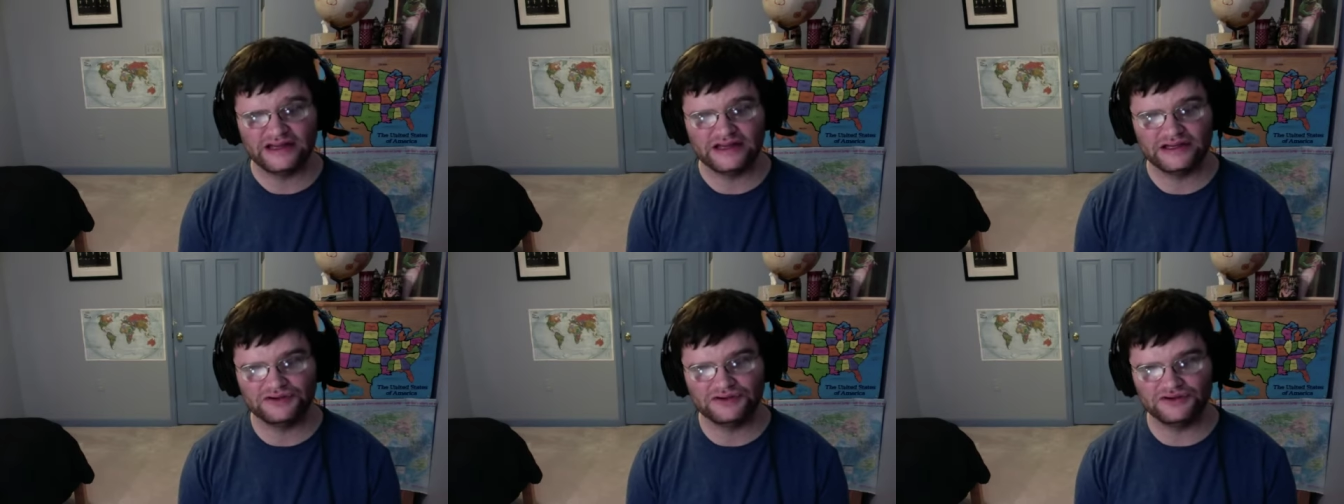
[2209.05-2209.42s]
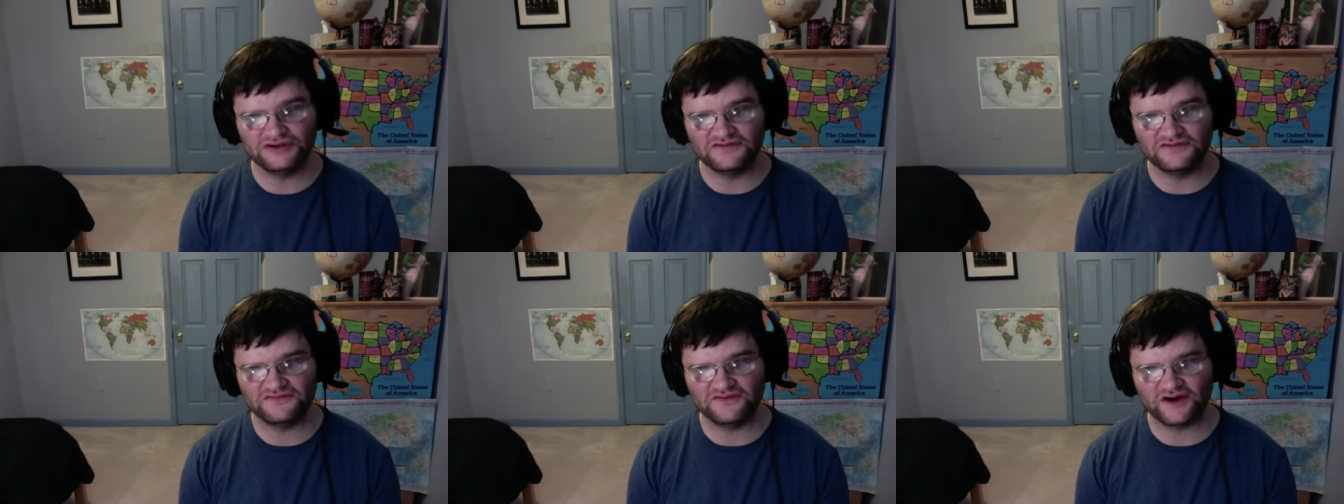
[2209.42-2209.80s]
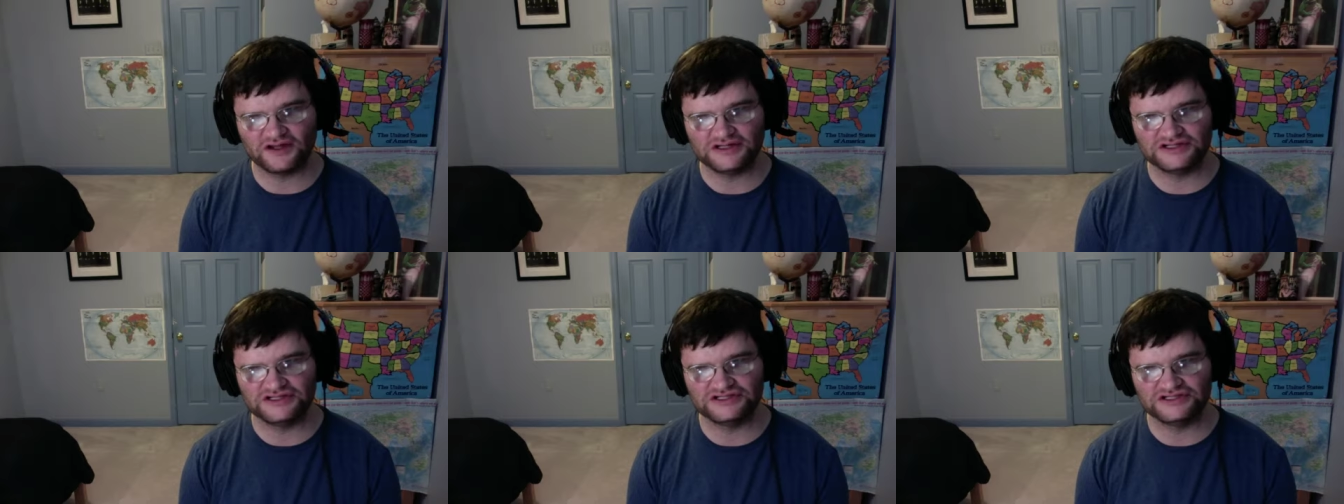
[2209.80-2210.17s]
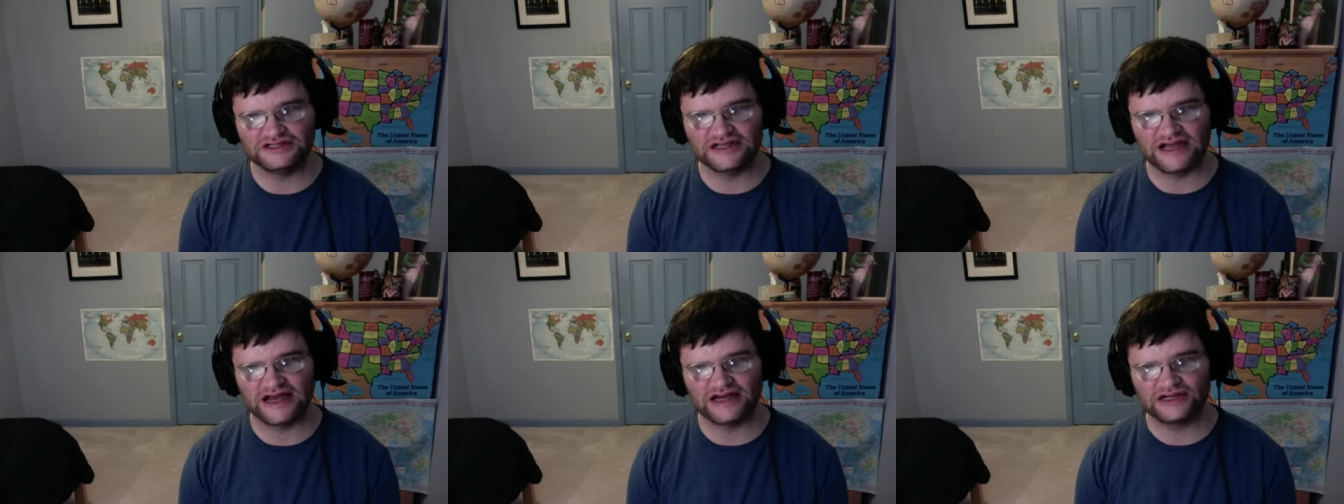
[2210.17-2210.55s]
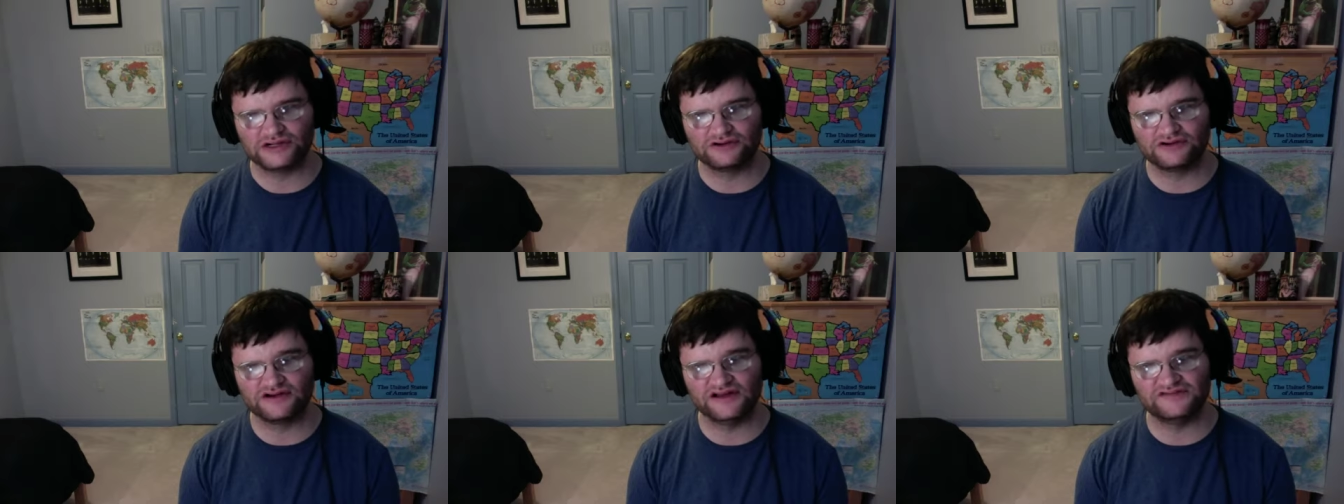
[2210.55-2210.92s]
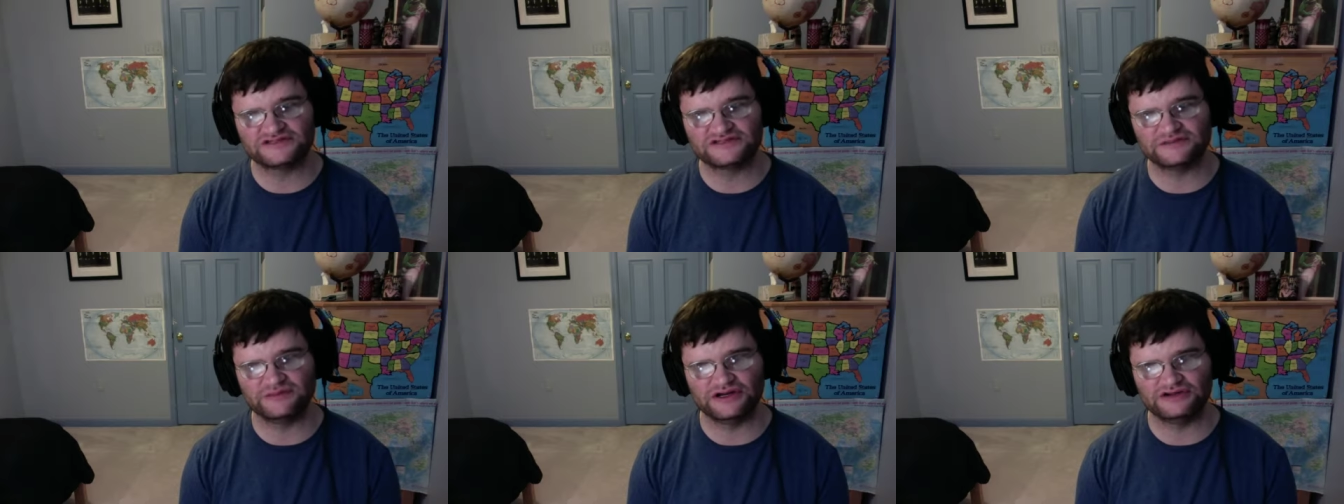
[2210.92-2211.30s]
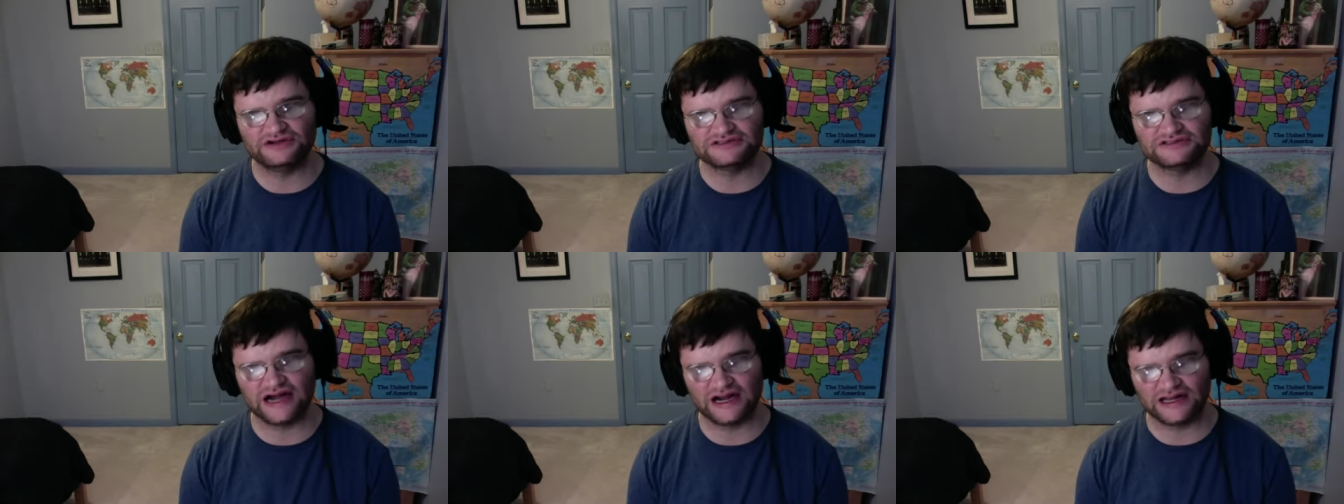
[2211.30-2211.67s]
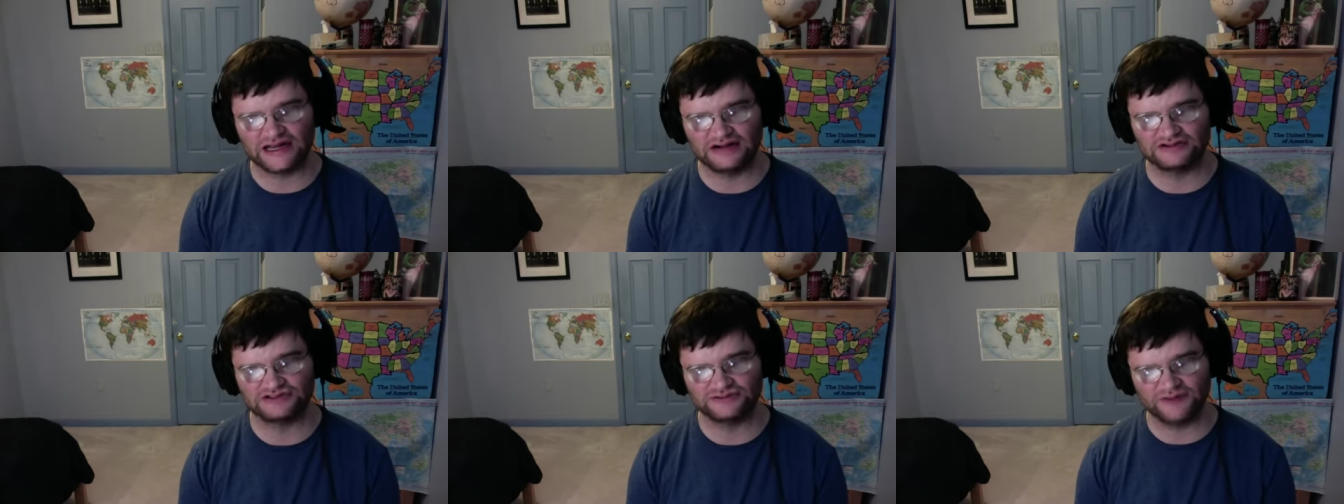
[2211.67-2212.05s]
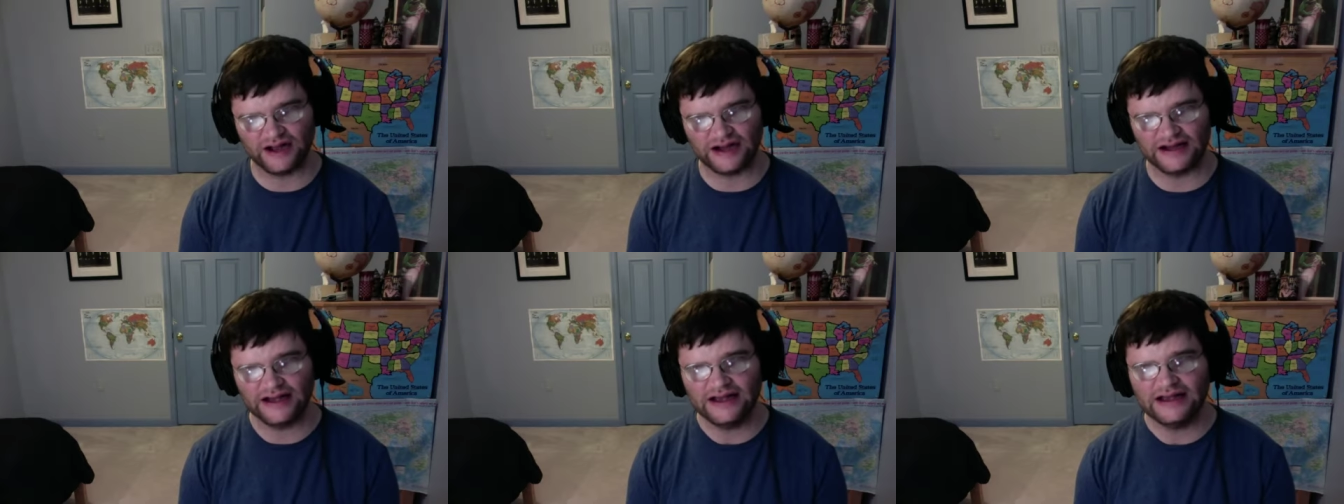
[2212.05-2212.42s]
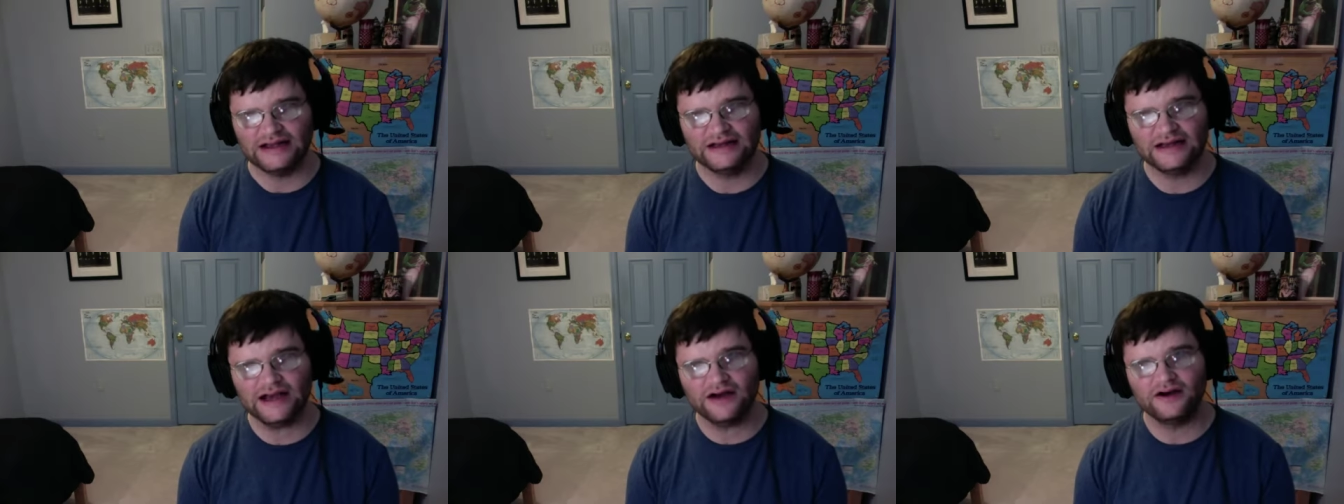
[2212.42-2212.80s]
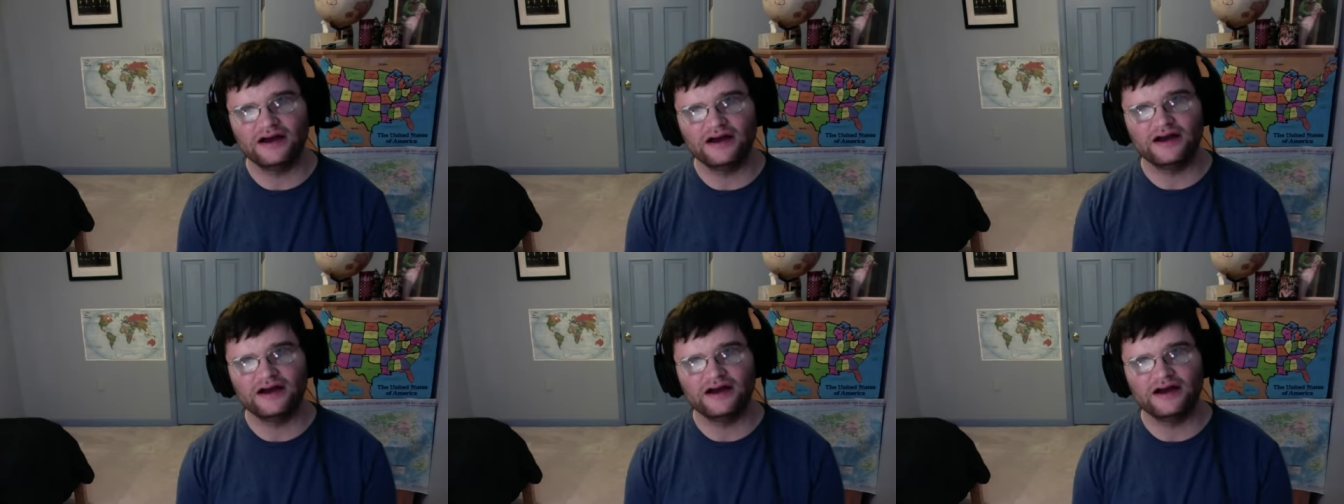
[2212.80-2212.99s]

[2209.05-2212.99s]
you do fall into the category of someone who's not allowed to ride it. Now,